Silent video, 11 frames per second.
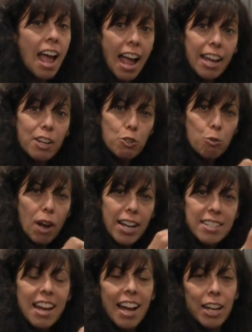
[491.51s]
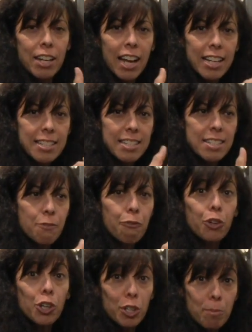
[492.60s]
and it dries kind of nice and
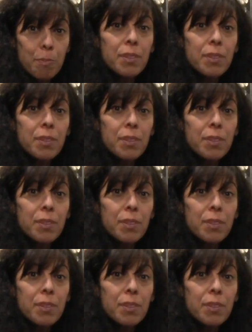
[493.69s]
firm.